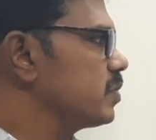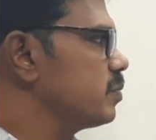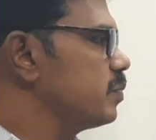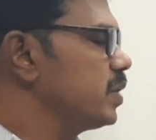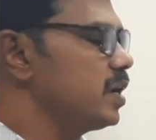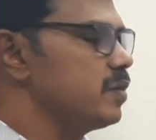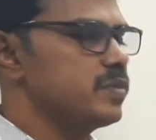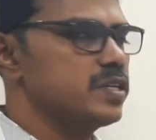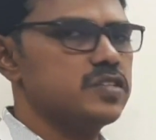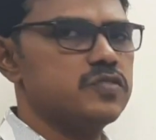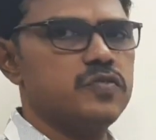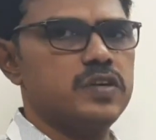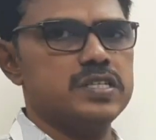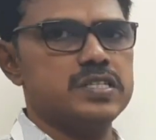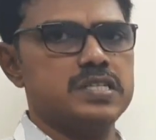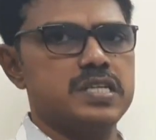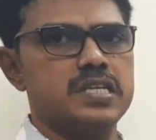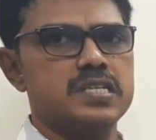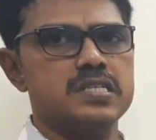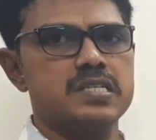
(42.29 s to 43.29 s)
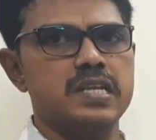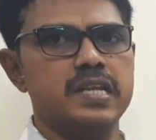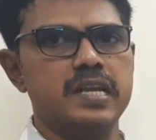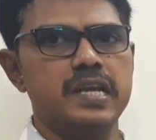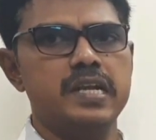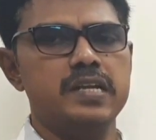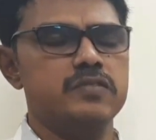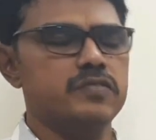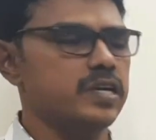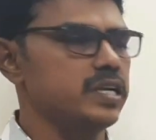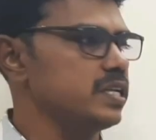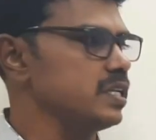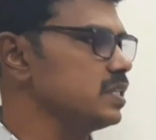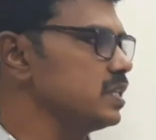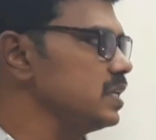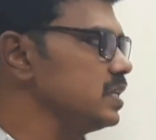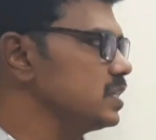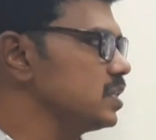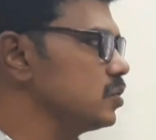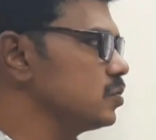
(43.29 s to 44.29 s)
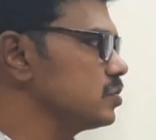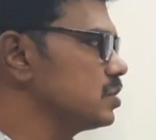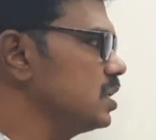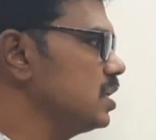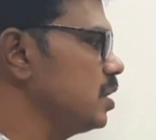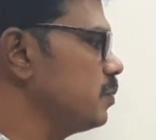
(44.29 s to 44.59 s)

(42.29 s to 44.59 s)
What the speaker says: Payments for stationery 23,000.